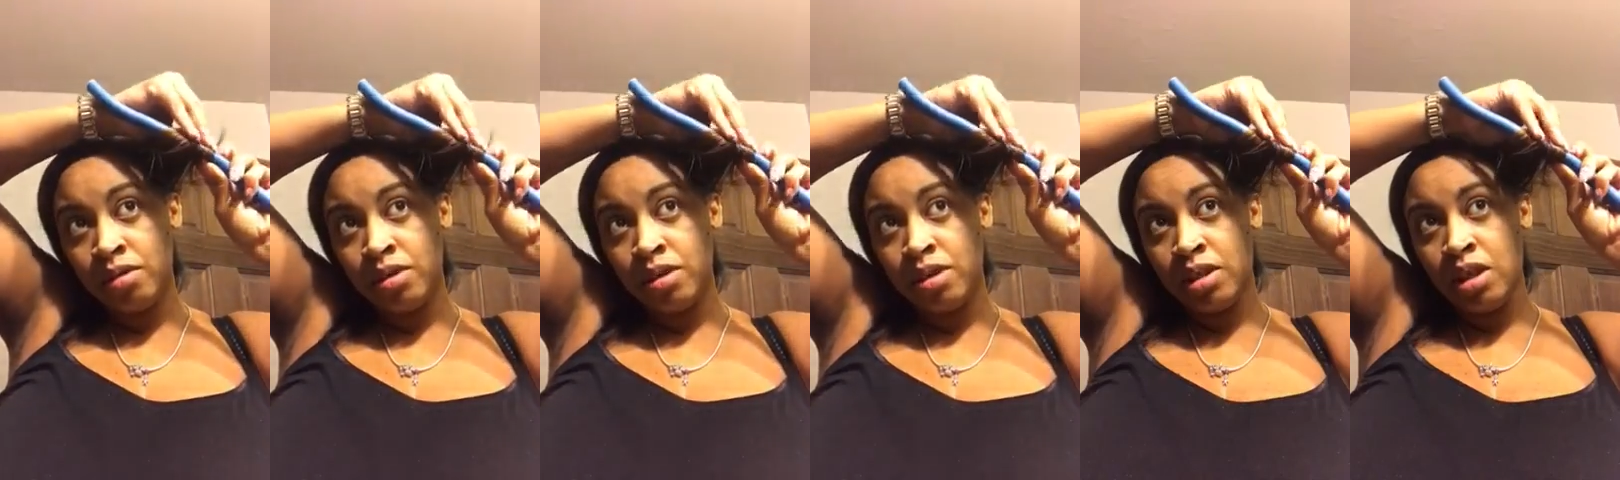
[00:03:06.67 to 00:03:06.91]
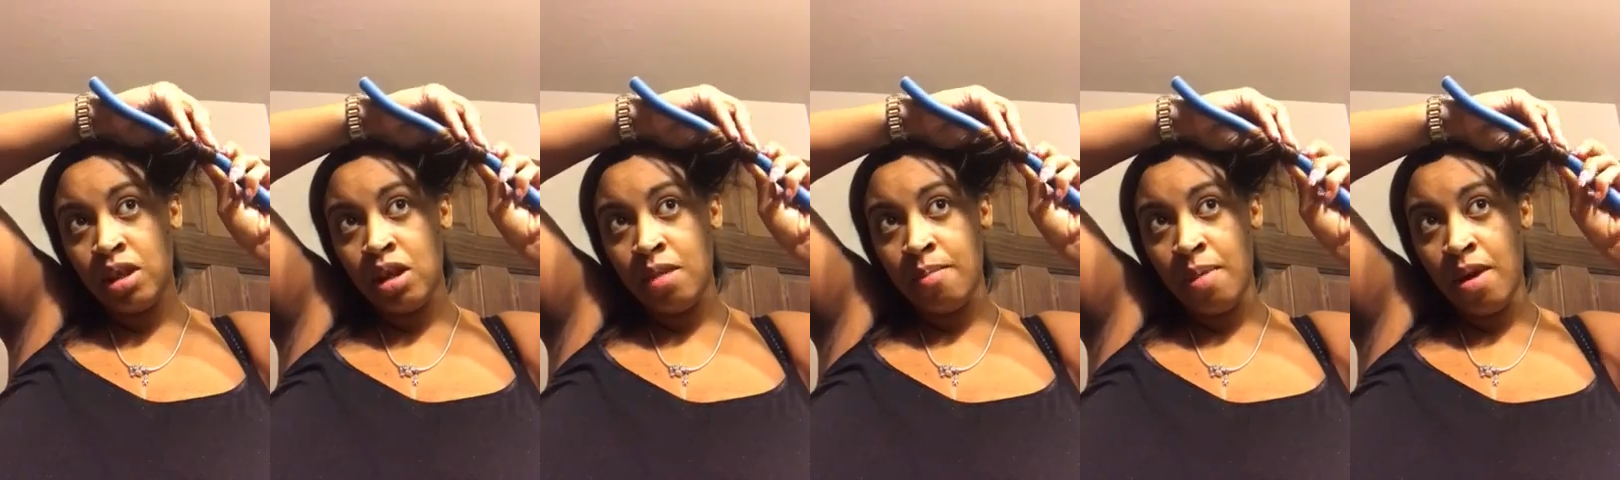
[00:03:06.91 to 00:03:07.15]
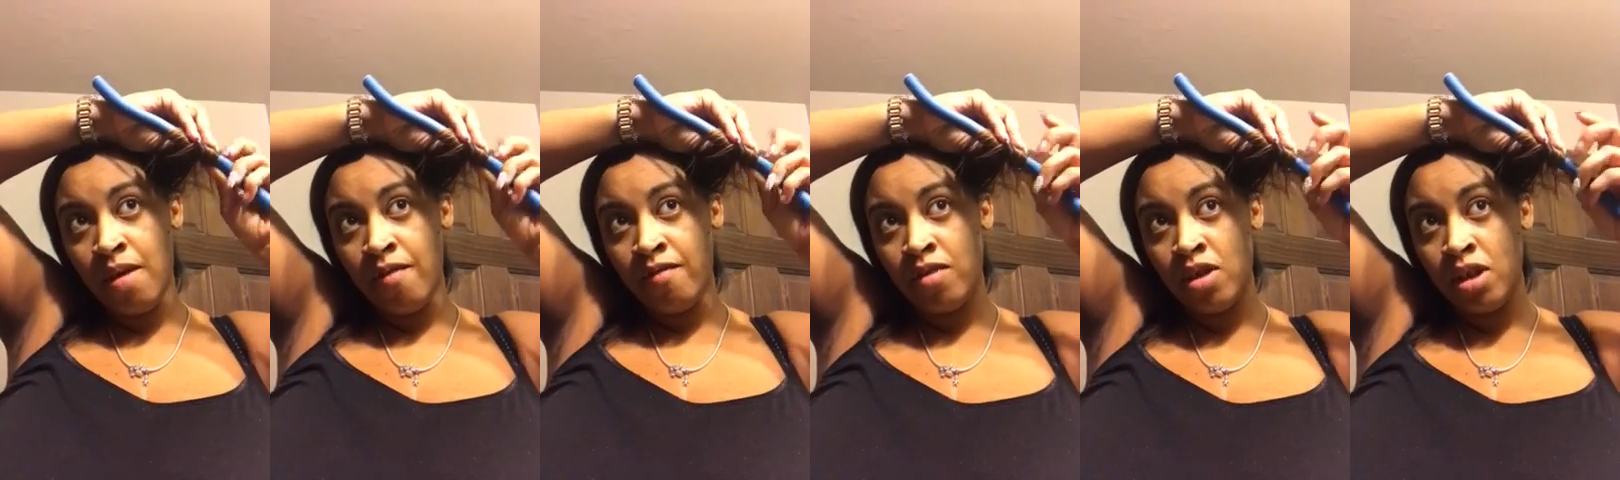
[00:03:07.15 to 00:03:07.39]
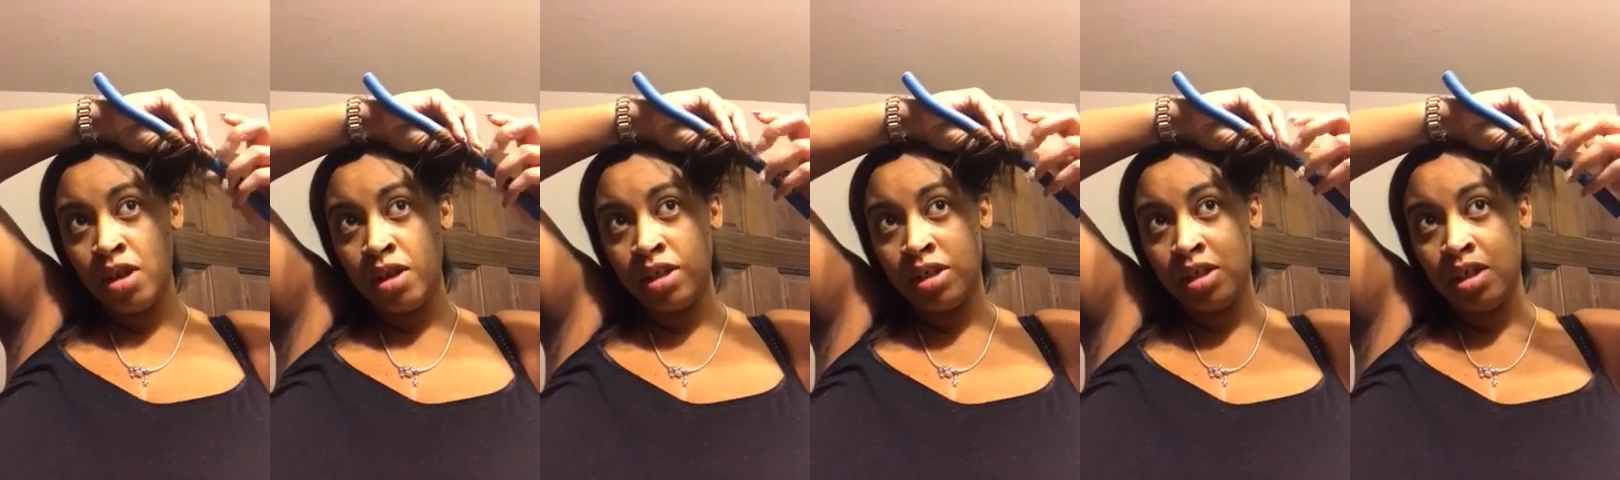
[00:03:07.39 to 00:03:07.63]
And see, I'm
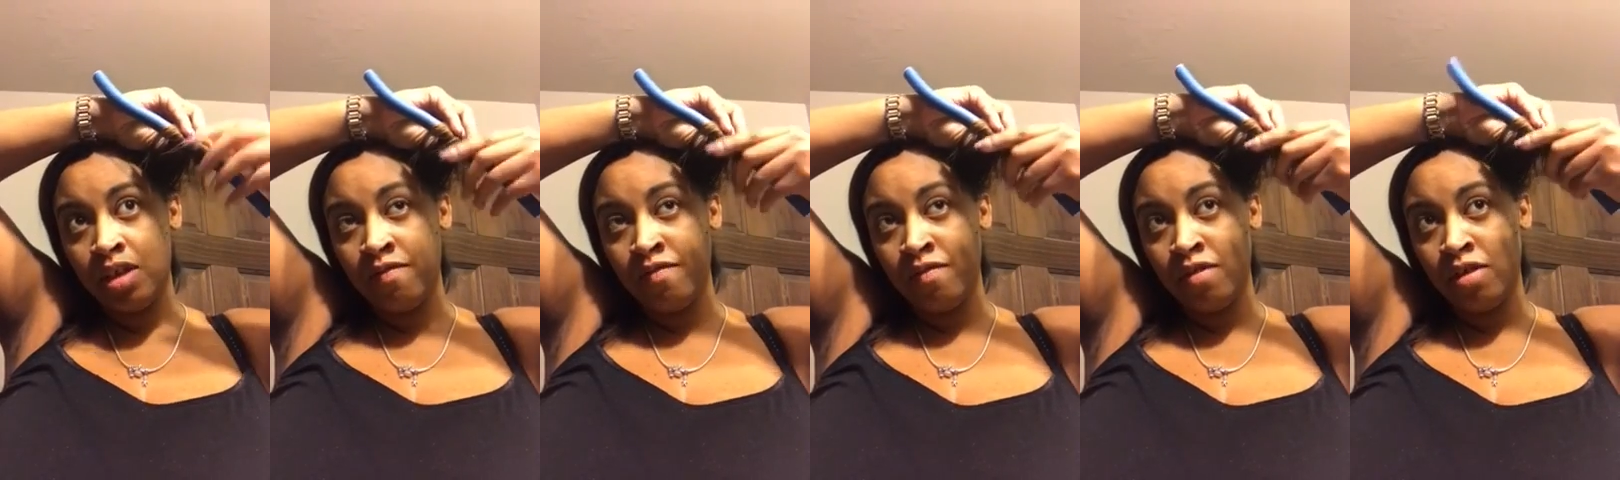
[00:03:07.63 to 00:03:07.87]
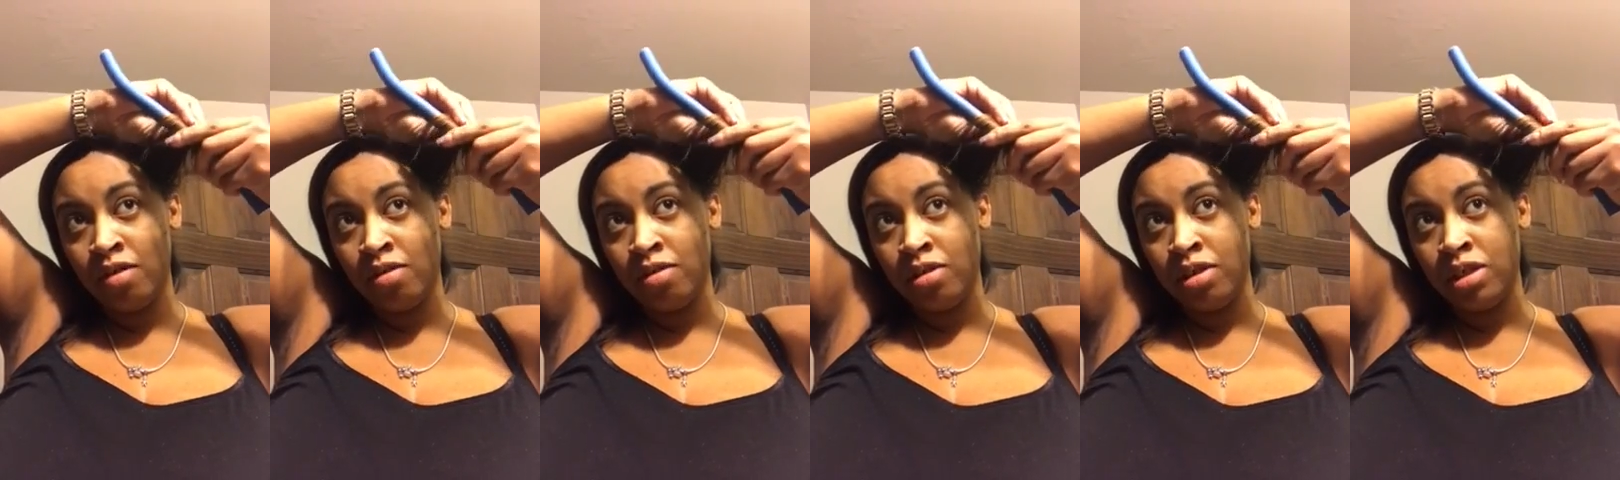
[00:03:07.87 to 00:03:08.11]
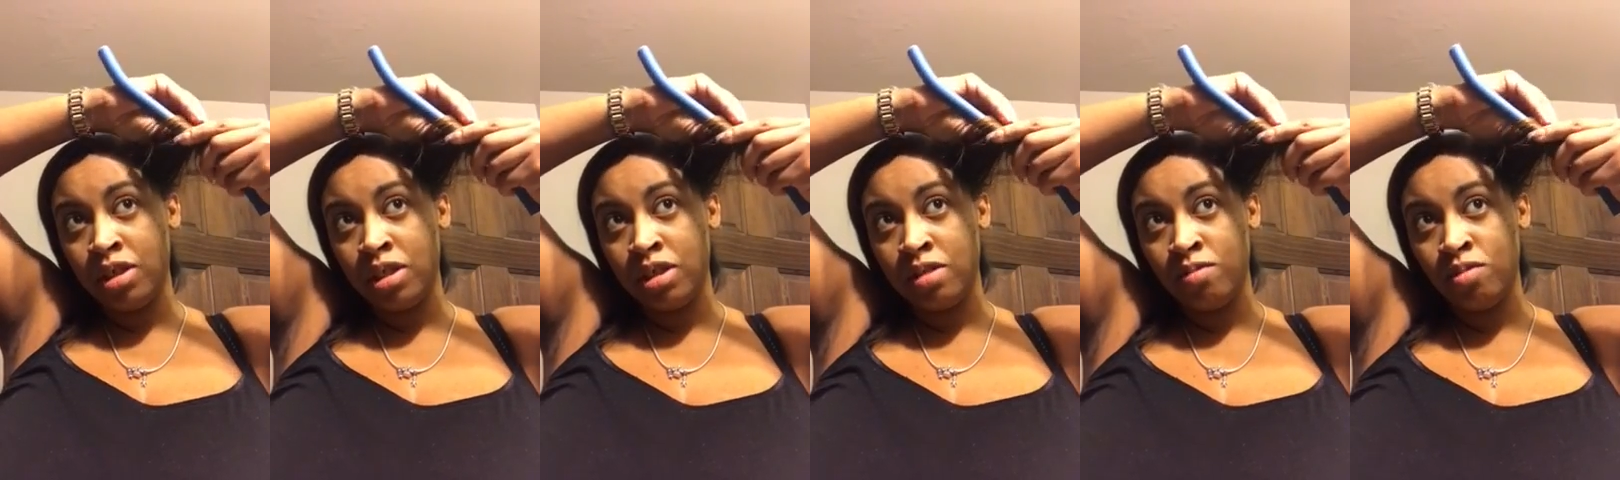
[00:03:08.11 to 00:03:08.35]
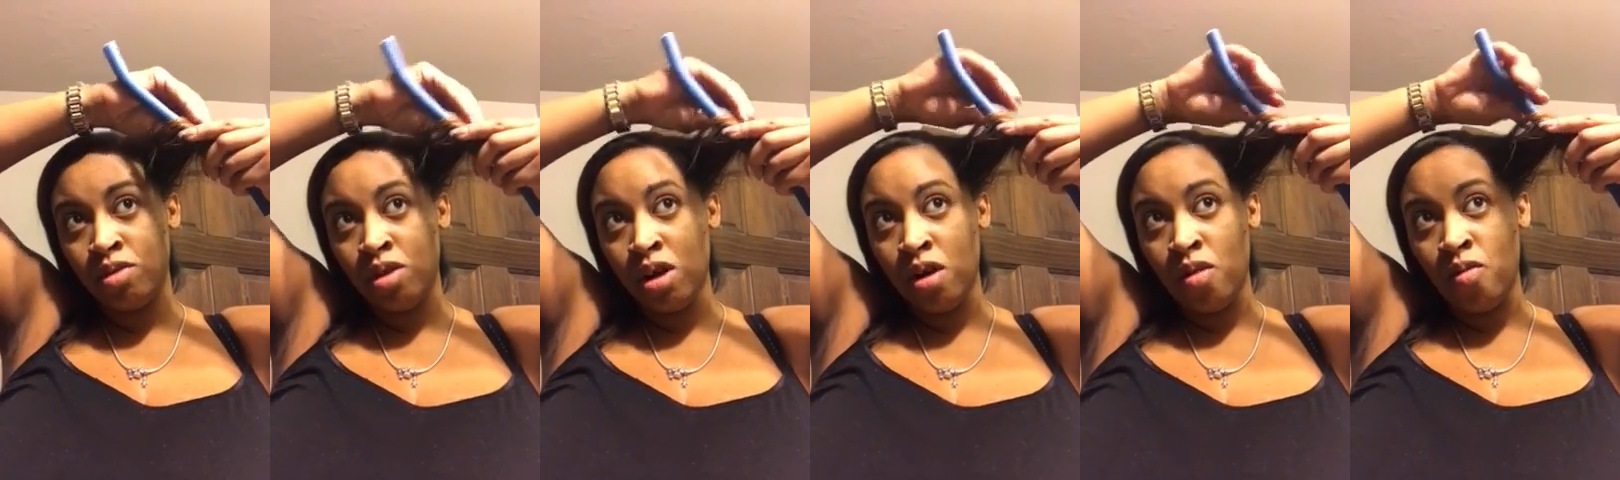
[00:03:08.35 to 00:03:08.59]
having all these difficulties because
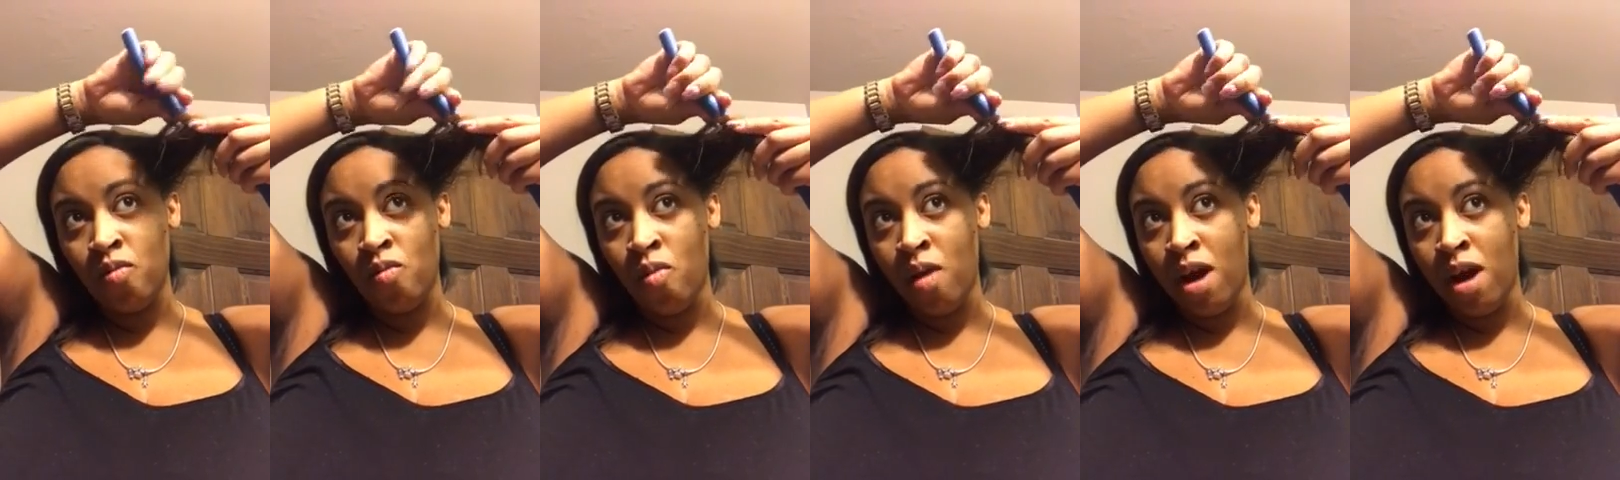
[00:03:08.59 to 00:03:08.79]
I'm trying to